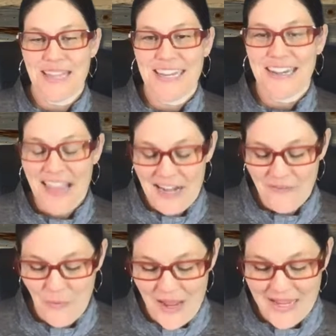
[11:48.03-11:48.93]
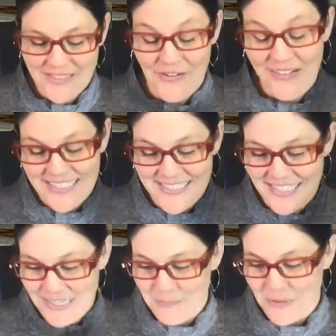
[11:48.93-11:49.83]
in a lot of ways, or at least
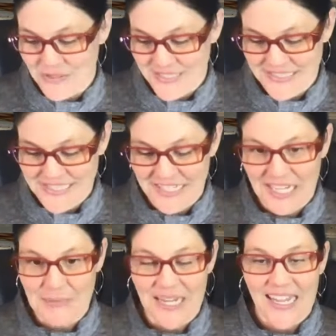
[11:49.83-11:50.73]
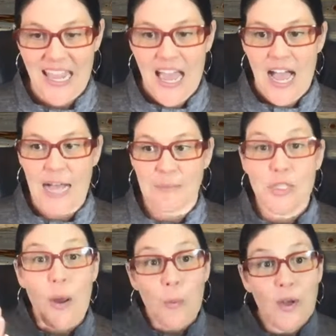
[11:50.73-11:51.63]
the in-person dynamic.
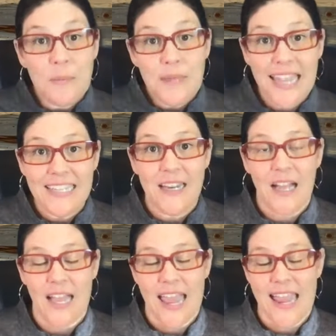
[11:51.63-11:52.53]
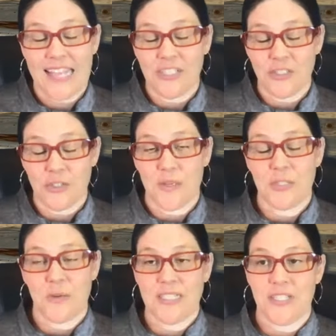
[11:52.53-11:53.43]
So I will be at Agile
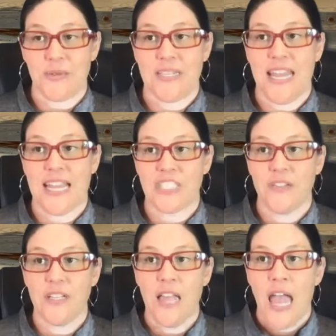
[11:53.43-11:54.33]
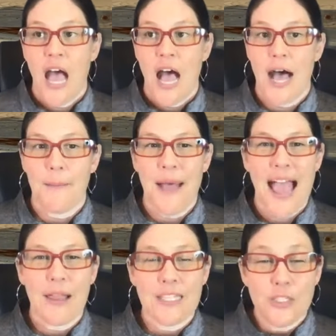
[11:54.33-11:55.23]
2022 in Nashville.
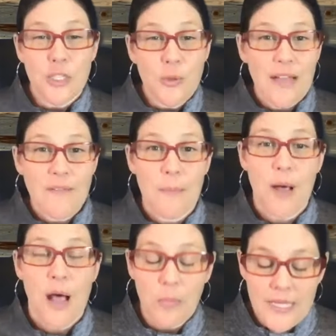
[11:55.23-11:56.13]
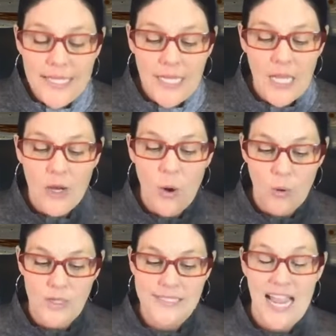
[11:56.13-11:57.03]
I do have a public
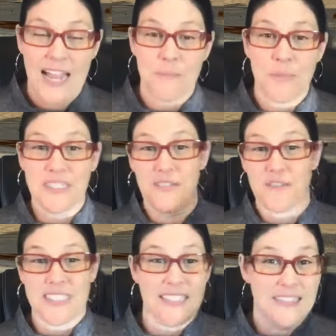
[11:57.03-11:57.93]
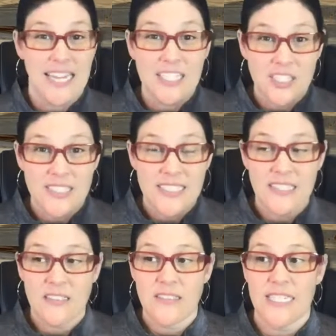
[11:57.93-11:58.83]
course on building facilitation
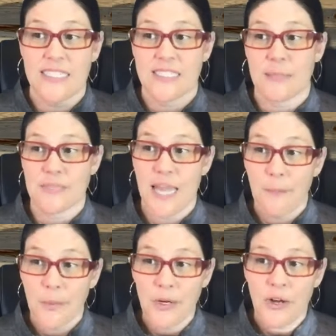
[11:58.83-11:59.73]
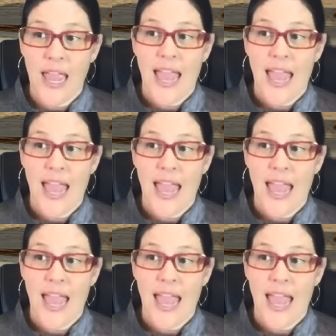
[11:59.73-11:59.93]
skills in September.